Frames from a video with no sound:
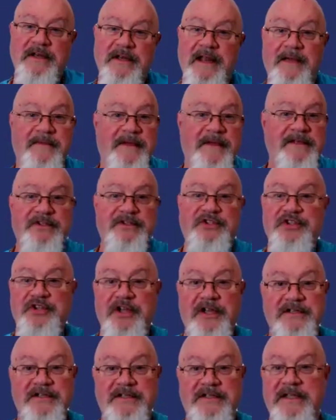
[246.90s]
That means
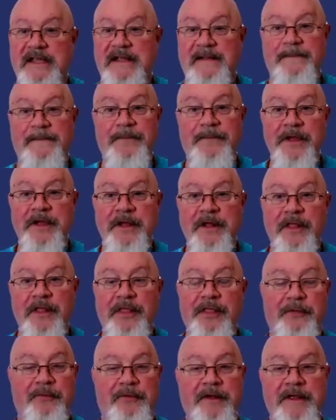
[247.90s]
just in
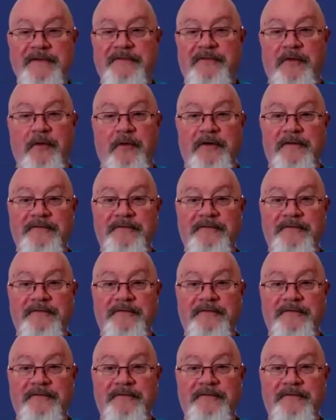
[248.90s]
3, 4,